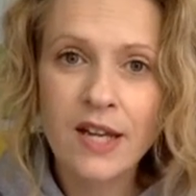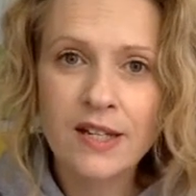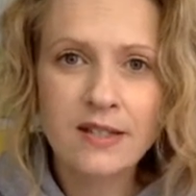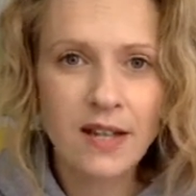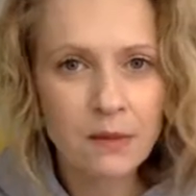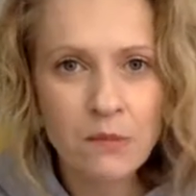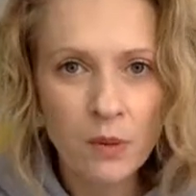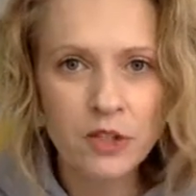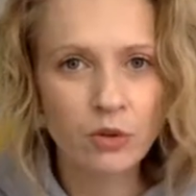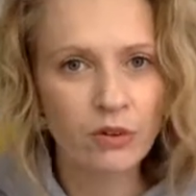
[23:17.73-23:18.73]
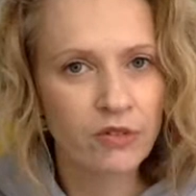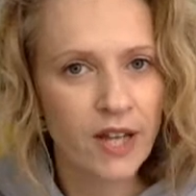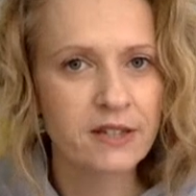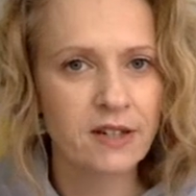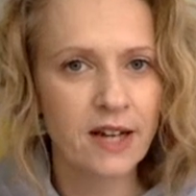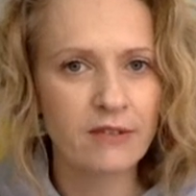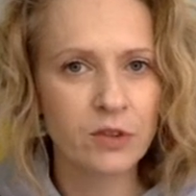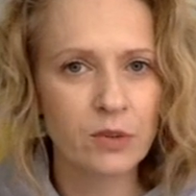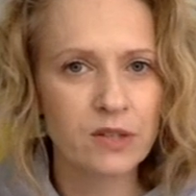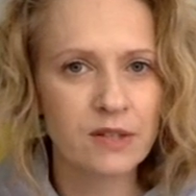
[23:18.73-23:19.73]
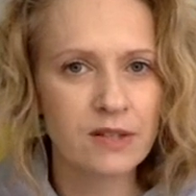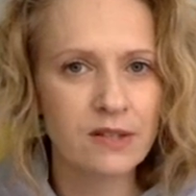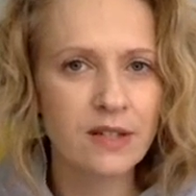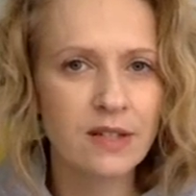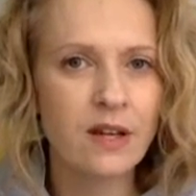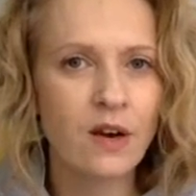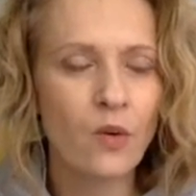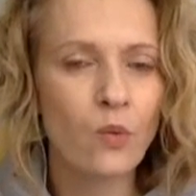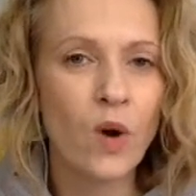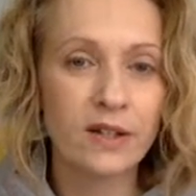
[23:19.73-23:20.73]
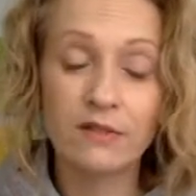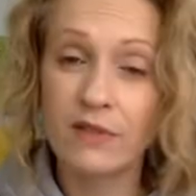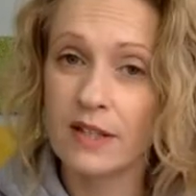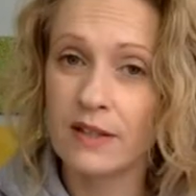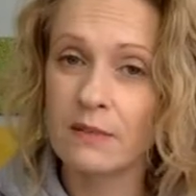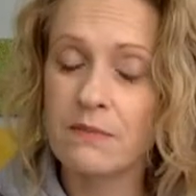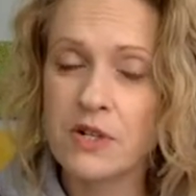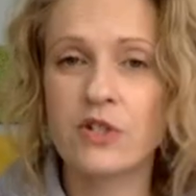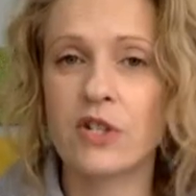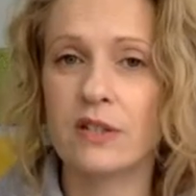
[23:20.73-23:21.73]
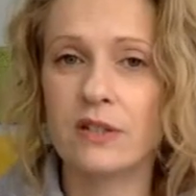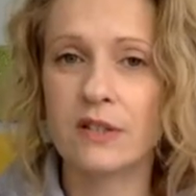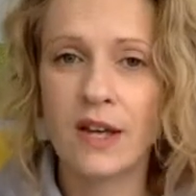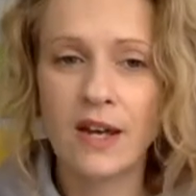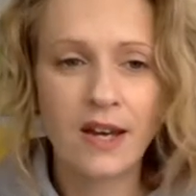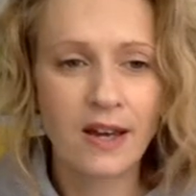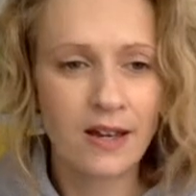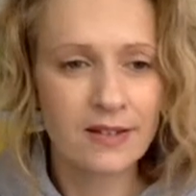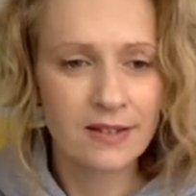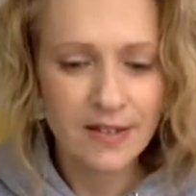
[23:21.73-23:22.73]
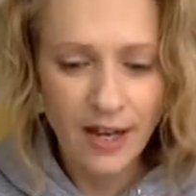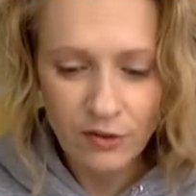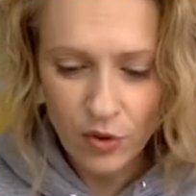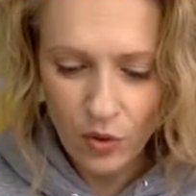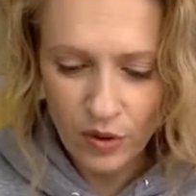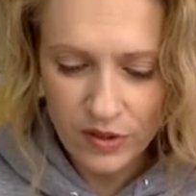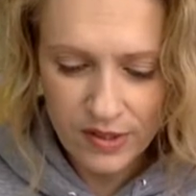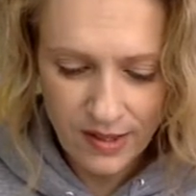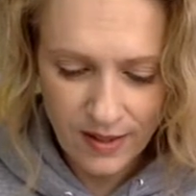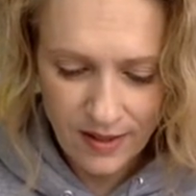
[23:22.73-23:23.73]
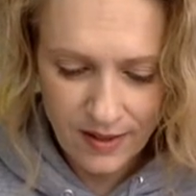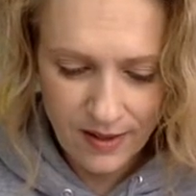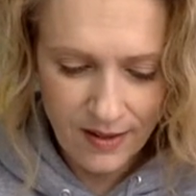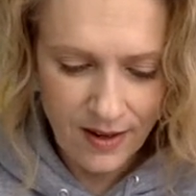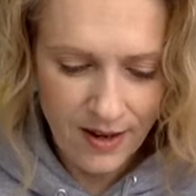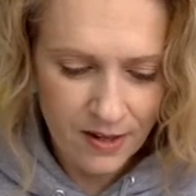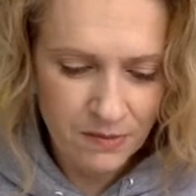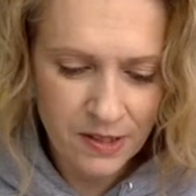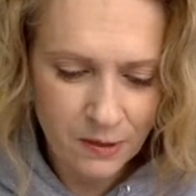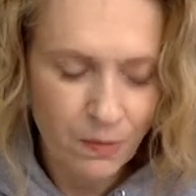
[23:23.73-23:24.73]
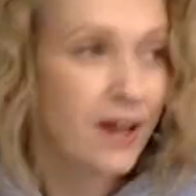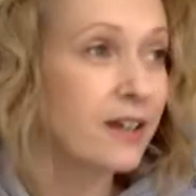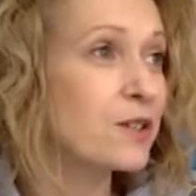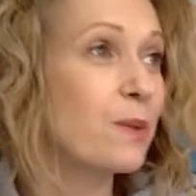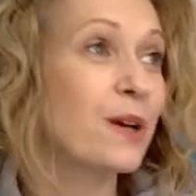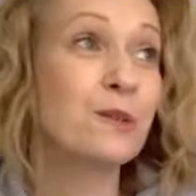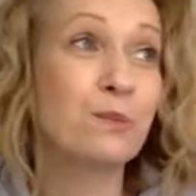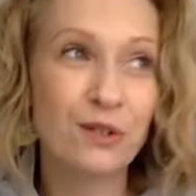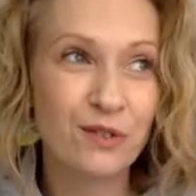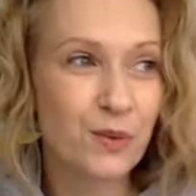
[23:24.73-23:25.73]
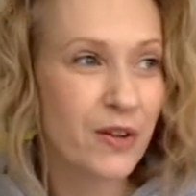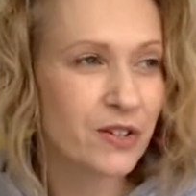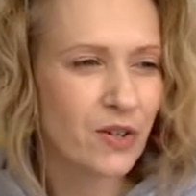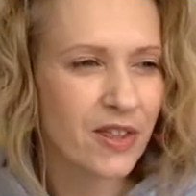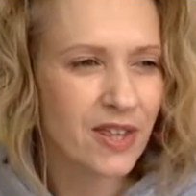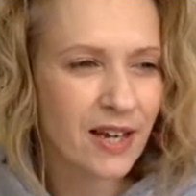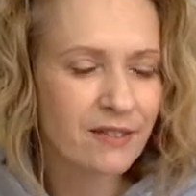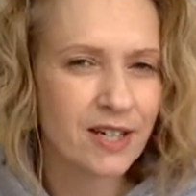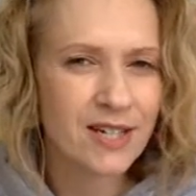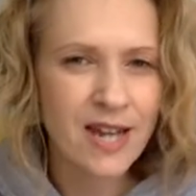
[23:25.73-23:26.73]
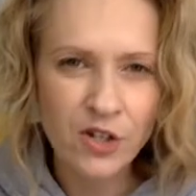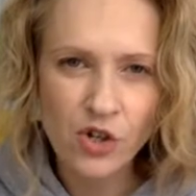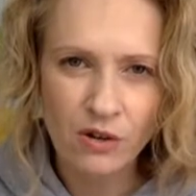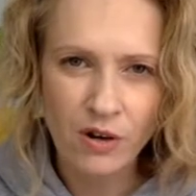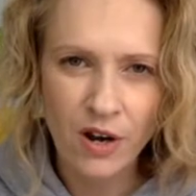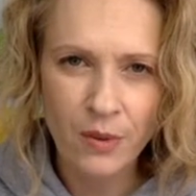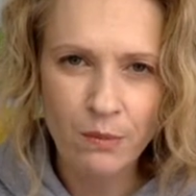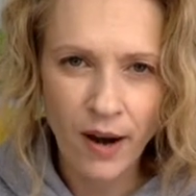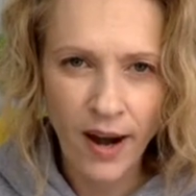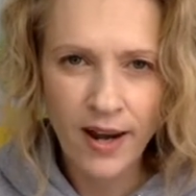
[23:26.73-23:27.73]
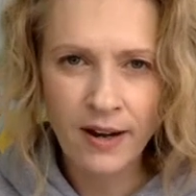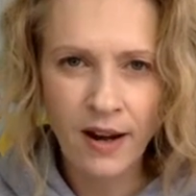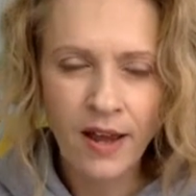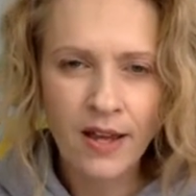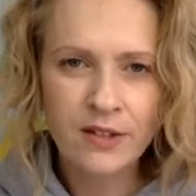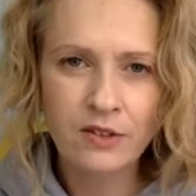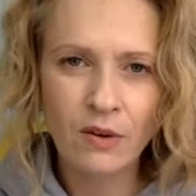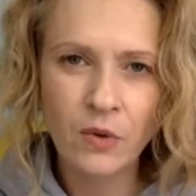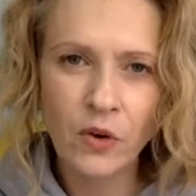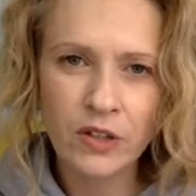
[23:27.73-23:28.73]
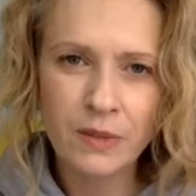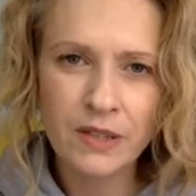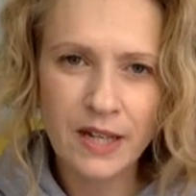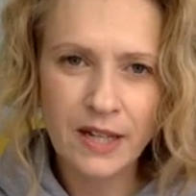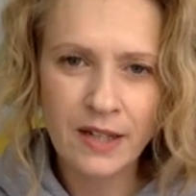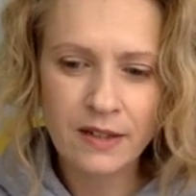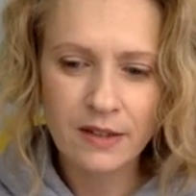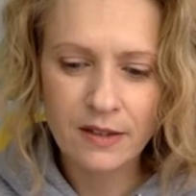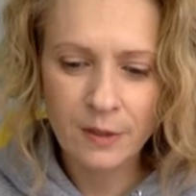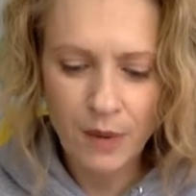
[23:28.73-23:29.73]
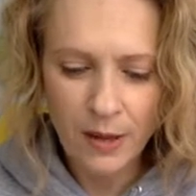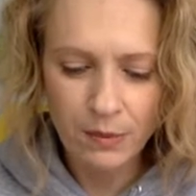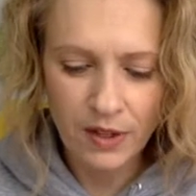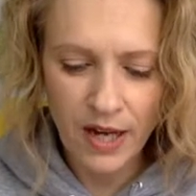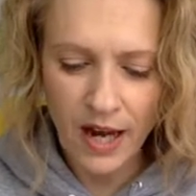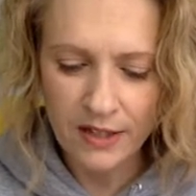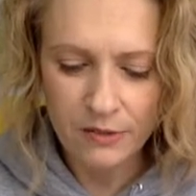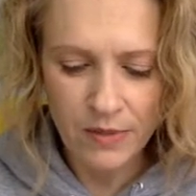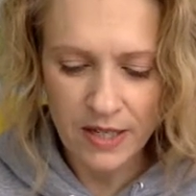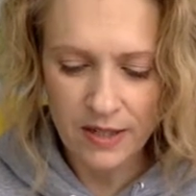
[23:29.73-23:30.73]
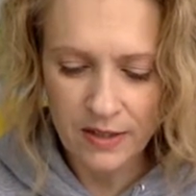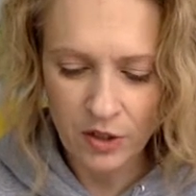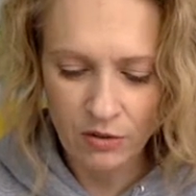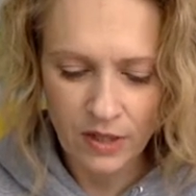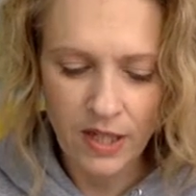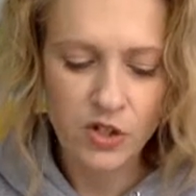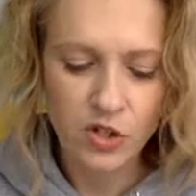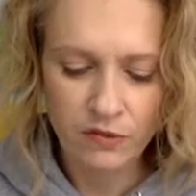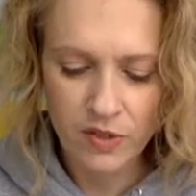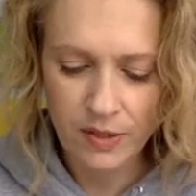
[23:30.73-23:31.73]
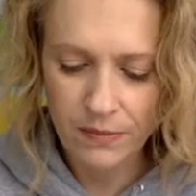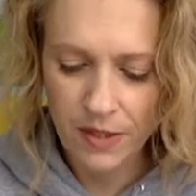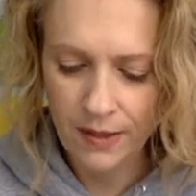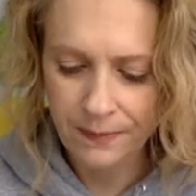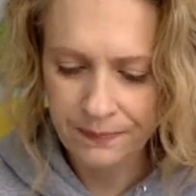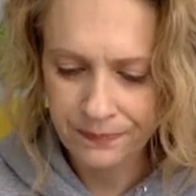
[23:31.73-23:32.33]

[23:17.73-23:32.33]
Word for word: take a moment to reflect on it afterwards to see what, if anything, emerges. And today, of course, I'm inspired by this beautiful weather, so I think I've got nature on the brain. So I'm going to be letting the paper guide me in the creation of something